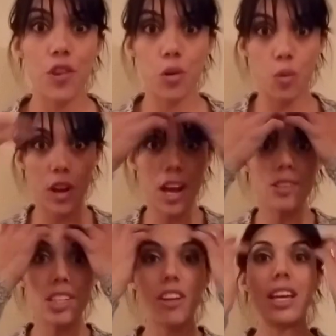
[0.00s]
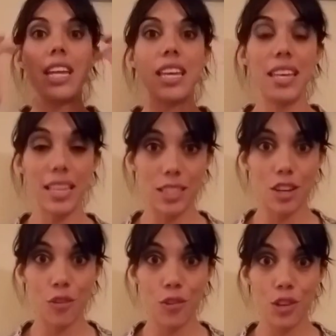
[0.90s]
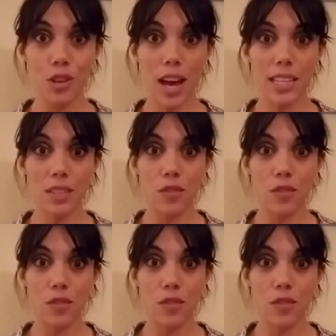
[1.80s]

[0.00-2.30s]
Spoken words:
your workouts are getting easier for you guys,